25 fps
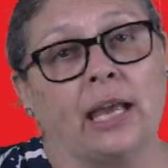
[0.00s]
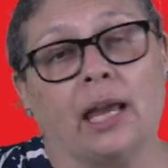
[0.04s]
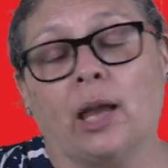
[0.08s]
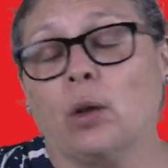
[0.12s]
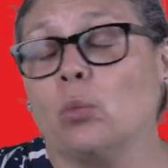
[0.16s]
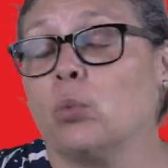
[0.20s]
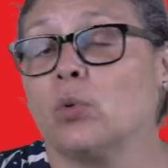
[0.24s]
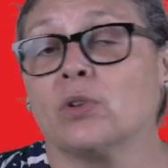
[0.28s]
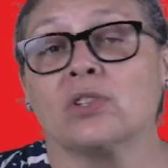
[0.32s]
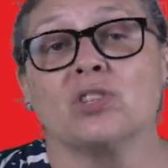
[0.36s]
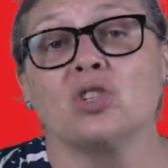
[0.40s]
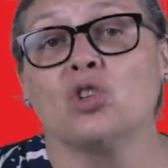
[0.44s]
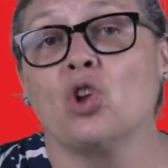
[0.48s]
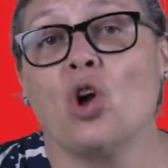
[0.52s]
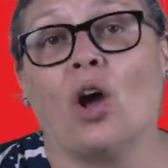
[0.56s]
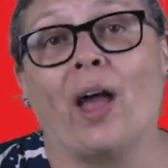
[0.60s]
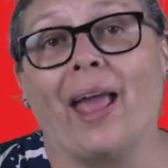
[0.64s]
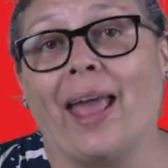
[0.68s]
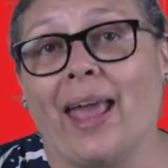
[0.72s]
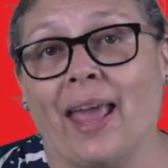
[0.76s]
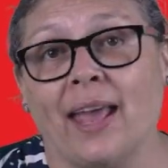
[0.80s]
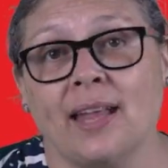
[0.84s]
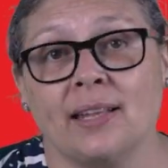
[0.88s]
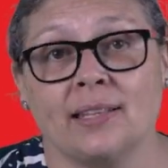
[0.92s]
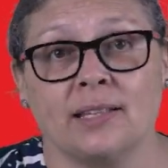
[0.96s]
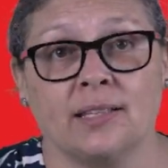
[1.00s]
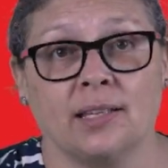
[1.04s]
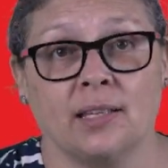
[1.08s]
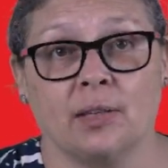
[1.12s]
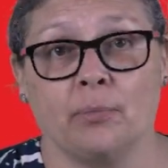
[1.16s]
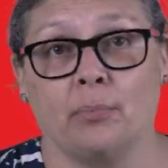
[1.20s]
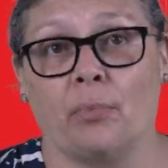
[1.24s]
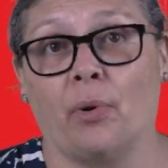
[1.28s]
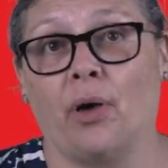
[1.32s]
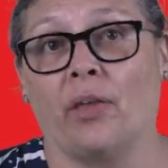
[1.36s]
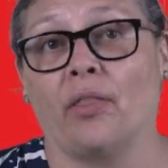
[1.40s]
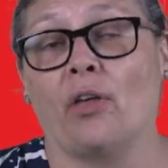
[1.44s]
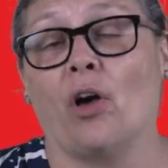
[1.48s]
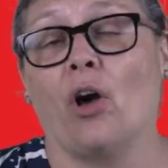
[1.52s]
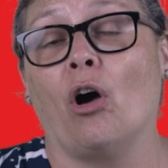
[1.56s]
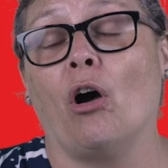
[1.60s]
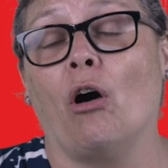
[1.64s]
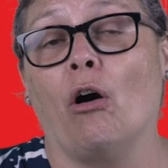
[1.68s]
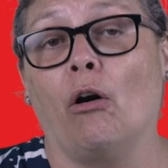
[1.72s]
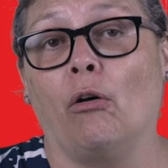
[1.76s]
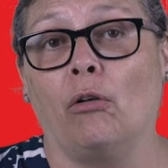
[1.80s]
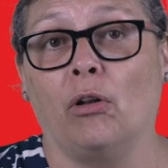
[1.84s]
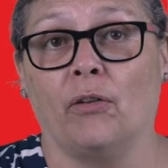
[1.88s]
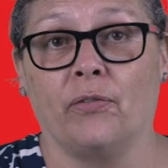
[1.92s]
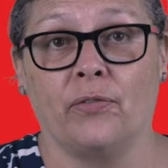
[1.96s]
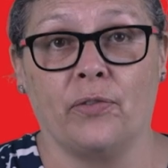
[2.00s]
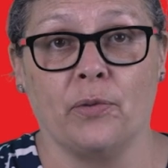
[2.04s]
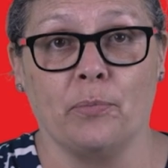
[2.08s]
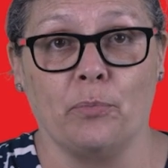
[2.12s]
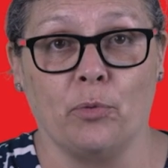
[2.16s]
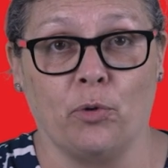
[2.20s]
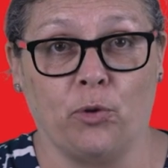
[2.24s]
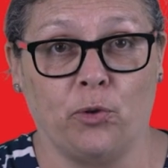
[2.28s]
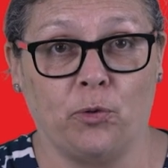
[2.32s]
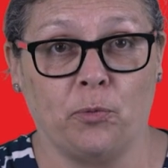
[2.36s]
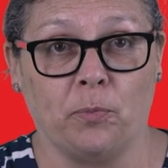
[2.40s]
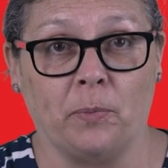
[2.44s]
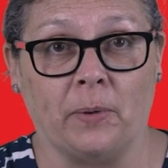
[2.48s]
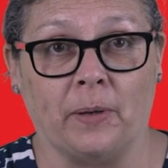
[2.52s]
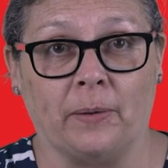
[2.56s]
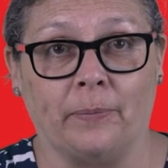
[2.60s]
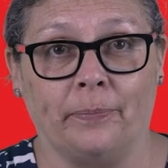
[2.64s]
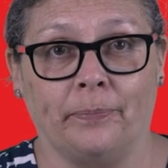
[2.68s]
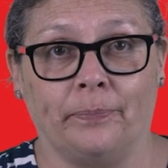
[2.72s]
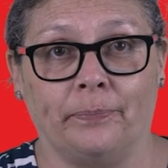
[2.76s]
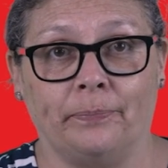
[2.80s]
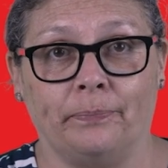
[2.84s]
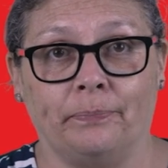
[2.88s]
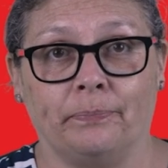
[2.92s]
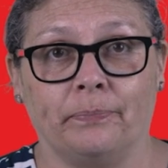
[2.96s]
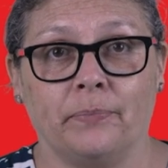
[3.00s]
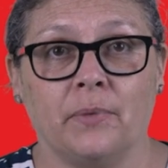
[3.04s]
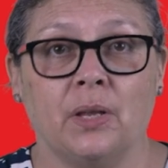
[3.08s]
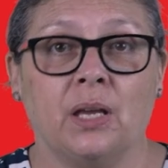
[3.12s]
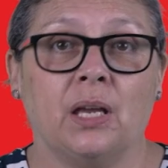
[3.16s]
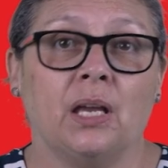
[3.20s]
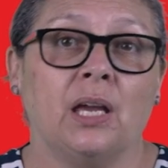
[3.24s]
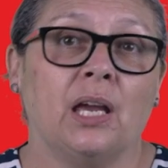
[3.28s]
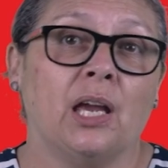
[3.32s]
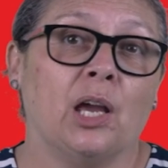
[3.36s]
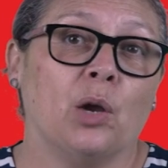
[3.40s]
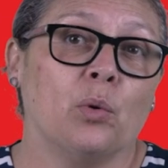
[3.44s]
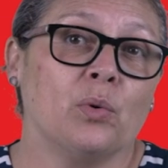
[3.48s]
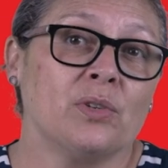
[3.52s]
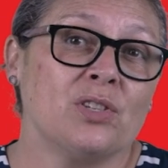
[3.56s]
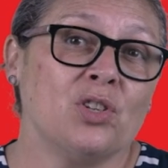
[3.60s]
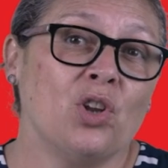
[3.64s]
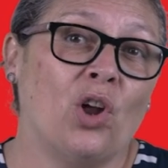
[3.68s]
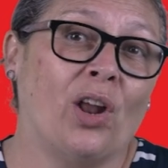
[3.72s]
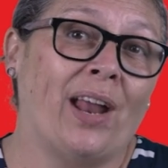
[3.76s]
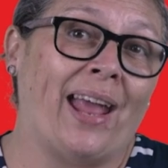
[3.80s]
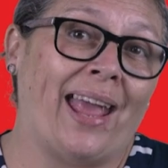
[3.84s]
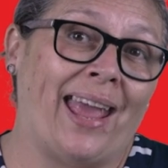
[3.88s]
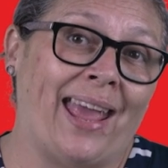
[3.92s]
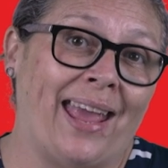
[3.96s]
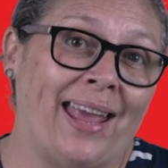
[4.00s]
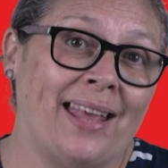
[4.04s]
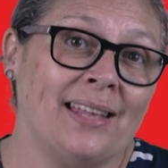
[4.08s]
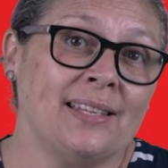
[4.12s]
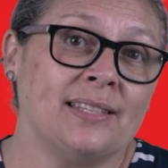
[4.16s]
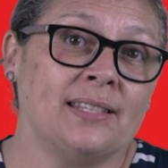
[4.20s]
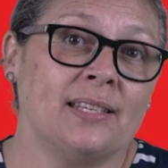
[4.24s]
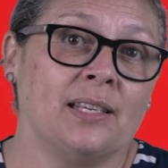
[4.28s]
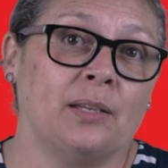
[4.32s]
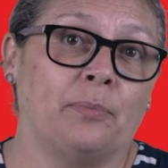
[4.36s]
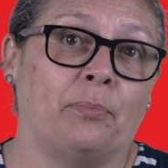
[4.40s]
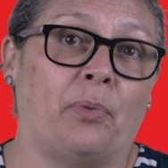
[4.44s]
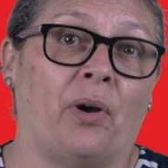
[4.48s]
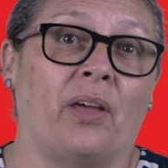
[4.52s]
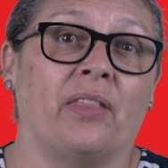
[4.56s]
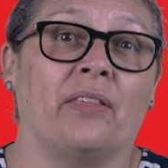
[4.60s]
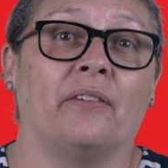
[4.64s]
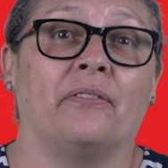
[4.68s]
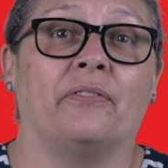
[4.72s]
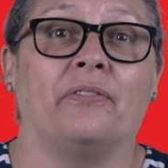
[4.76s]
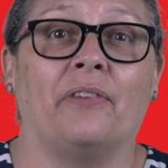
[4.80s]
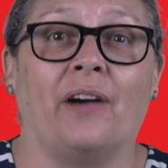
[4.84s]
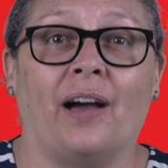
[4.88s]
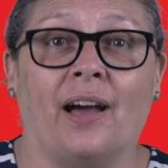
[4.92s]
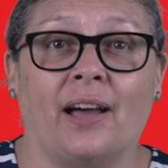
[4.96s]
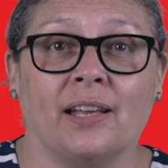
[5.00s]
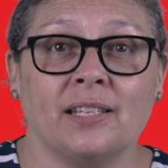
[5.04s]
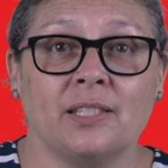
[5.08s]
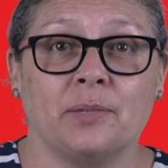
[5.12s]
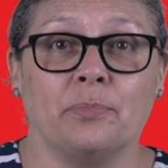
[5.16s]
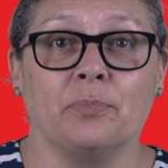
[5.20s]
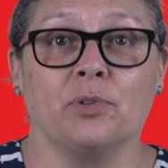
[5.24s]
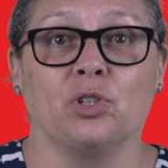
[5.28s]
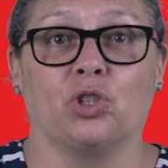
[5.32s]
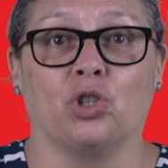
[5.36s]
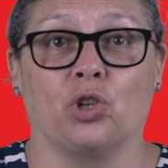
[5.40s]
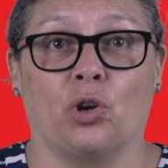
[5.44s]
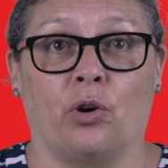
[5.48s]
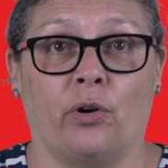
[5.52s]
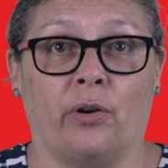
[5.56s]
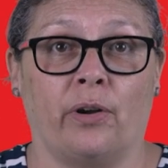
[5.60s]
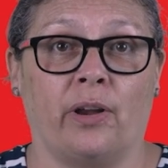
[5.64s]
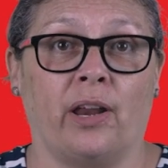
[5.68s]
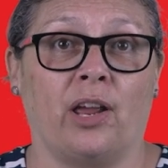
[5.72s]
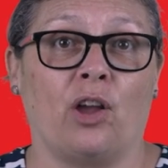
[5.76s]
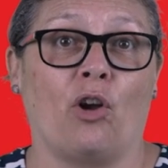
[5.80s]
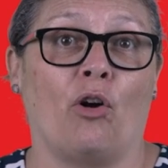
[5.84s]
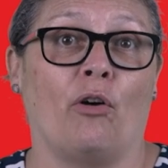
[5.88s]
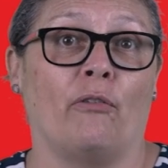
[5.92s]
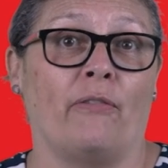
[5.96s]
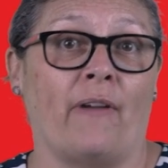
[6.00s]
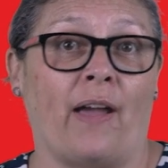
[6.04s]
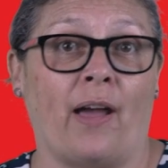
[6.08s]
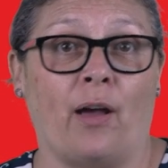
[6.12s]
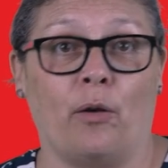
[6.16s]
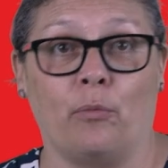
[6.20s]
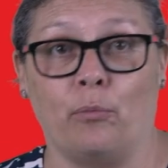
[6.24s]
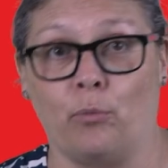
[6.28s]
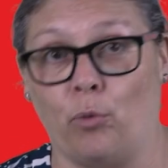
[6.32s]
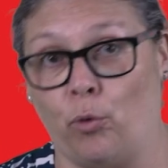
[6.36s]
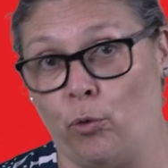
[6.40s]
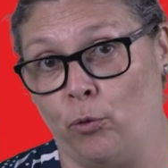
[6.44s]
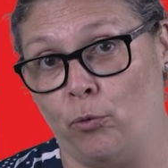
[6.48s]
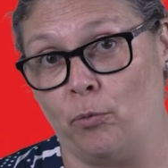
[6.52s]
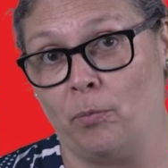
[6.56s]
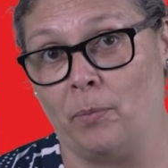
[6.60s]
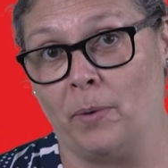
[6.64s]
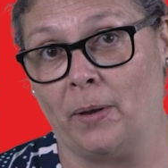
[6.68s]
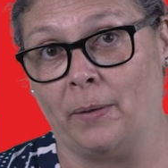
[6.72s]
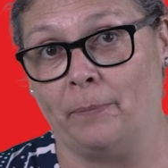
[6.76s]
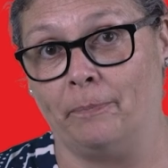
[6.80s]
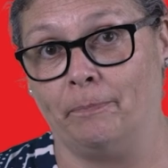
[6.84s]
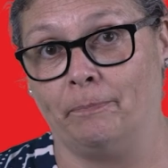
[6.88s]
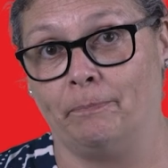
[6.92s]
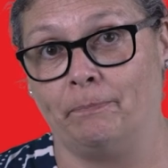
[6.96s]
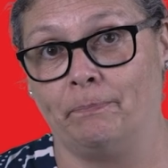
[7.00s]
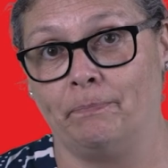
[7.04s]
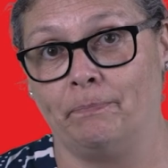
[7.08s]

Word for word: it was not answered by the whole of the movement. It was not answered by the vast majority of our movement.